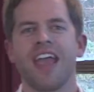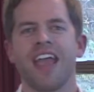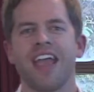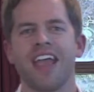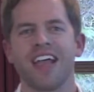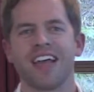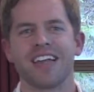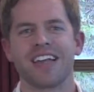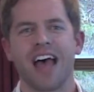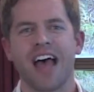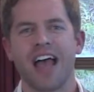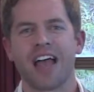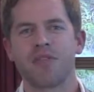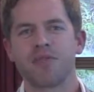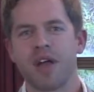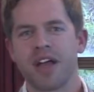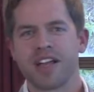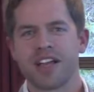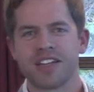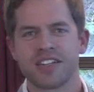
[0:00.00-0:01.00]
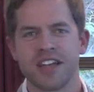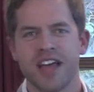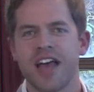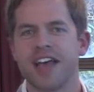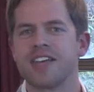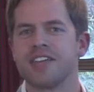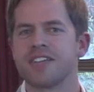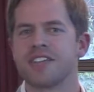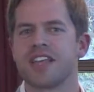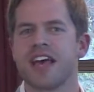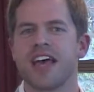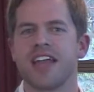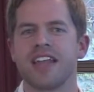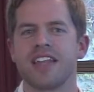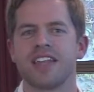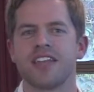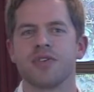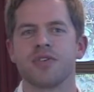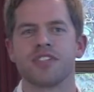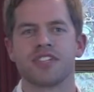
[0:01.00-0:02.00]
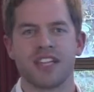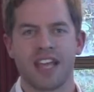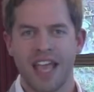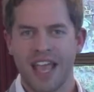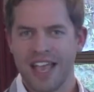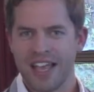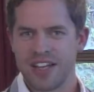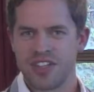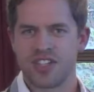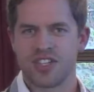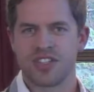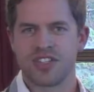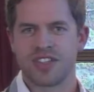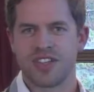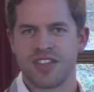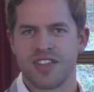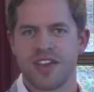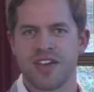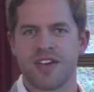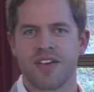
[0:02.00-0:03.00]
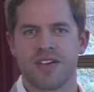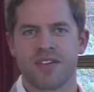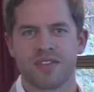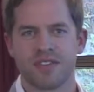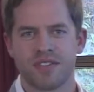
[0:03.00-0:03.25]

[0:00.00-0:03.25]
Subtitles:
And I recognized that there was an agency there,